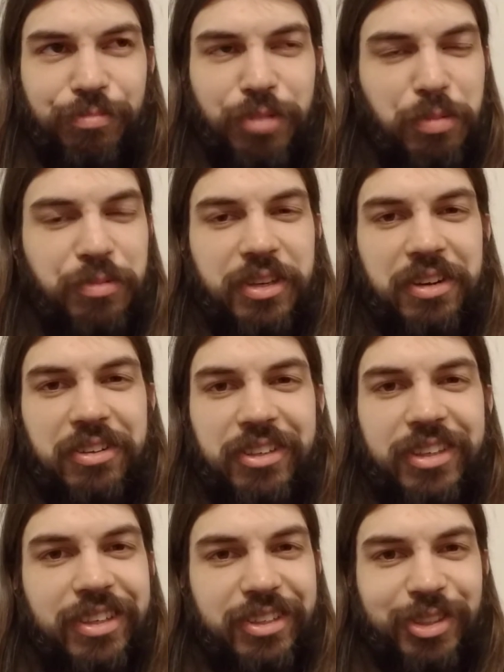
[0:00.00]

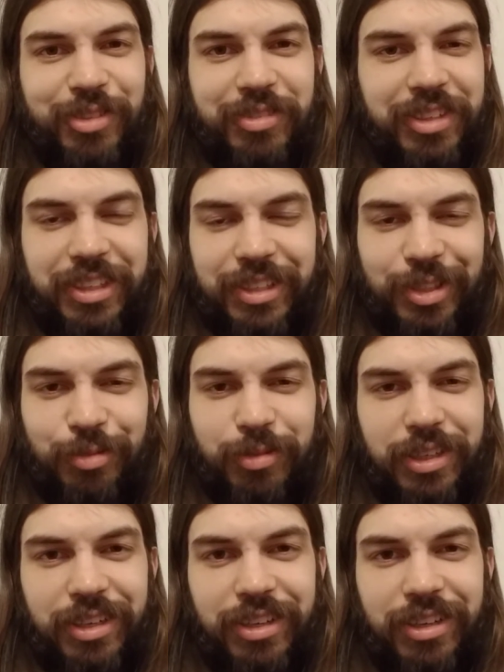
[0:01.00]
momentarily, just for like this week.